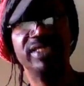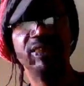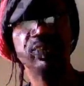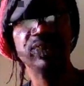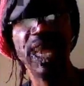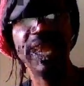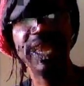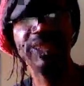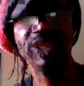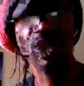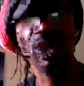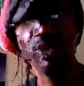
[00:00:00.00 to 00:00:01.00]
it will not
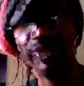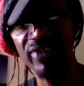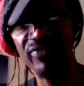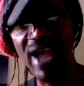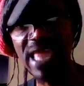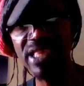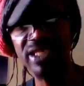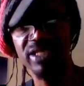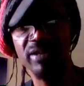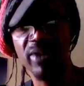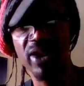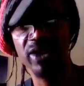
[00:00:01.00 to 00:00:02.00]
end the horrific violence
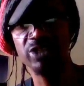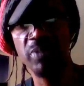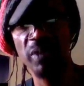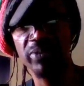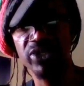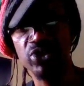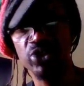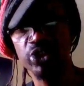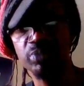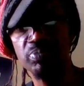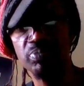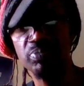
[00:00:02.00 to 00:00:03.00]
in America's public
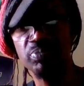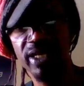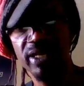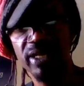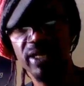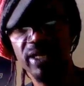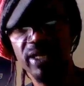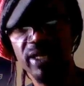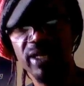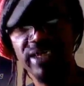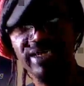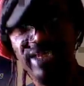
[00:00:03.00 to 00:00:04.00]
schools, but
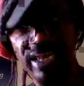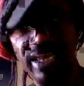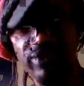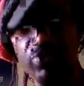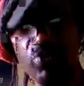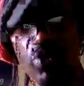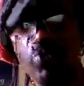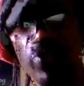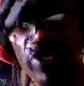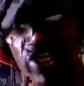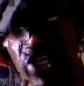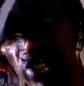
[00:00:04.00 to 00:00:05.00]
we did what
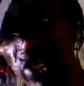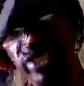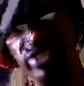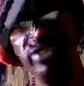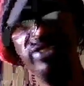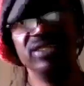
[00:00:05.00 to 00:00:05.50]
we could.